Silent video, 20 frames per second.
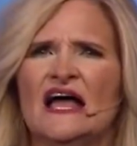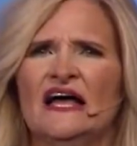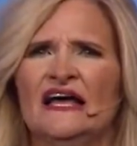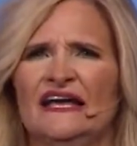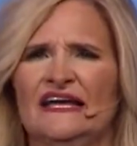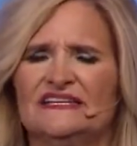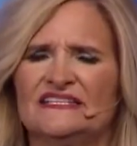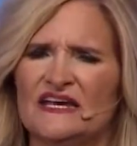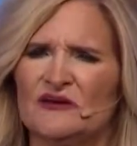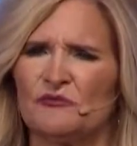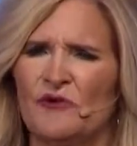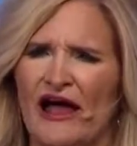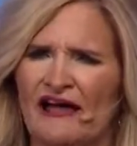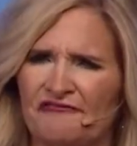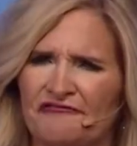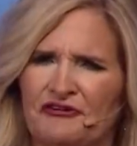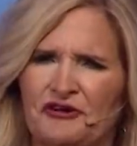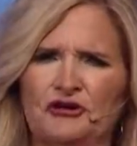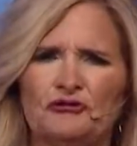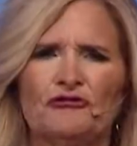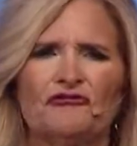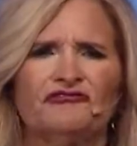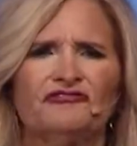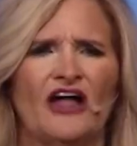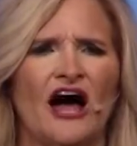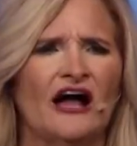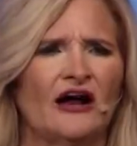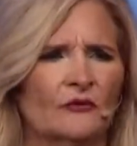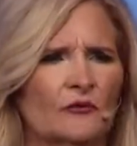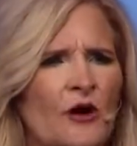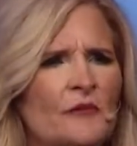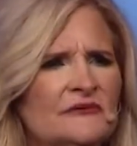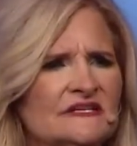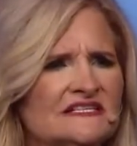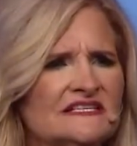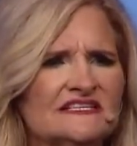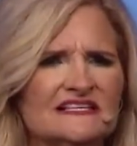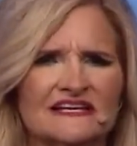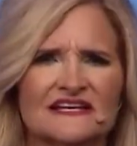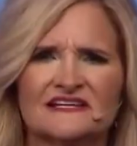is it right for you to flog a Roman
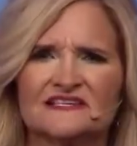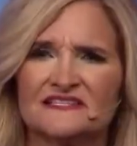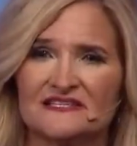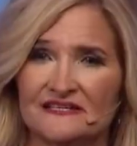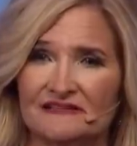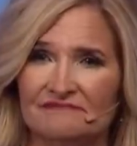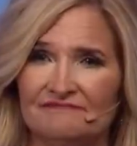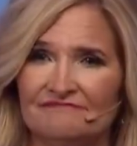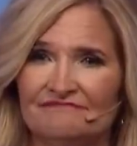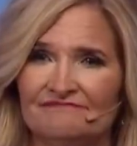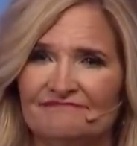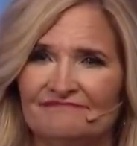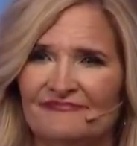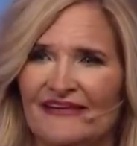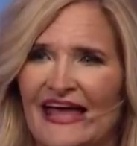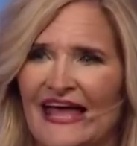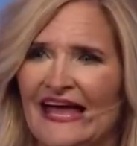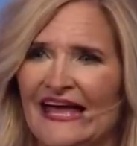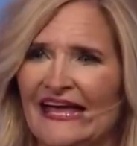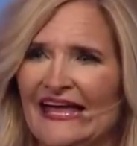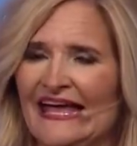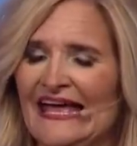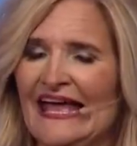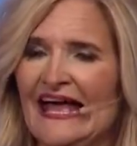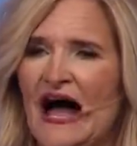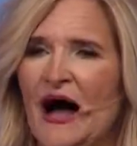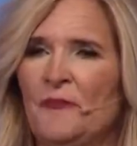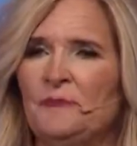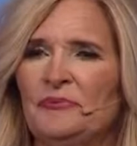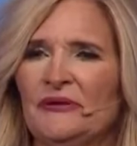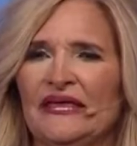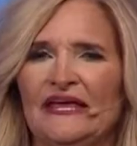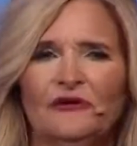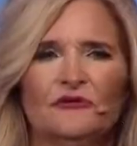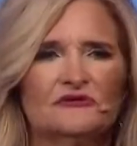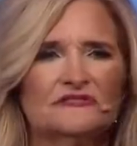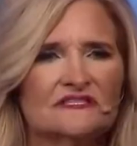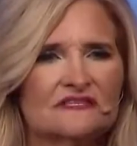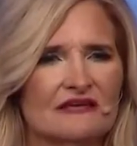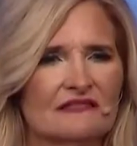citizen? He
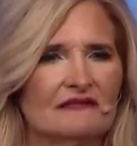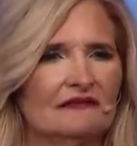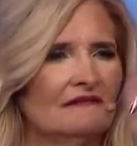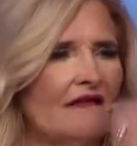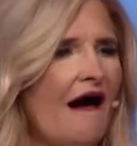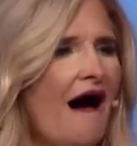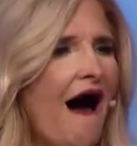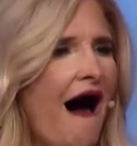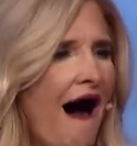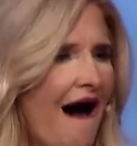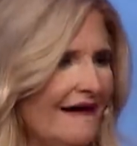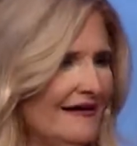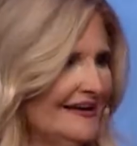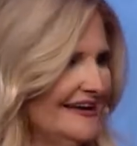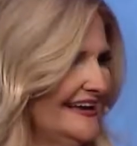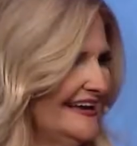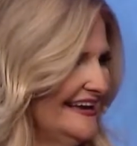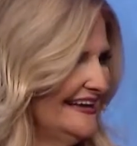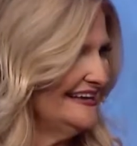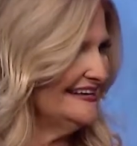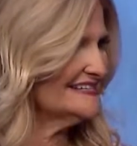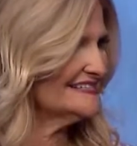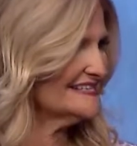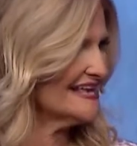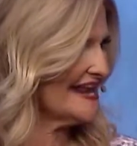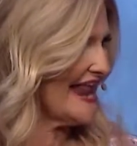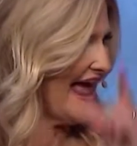appealed to the law. He said,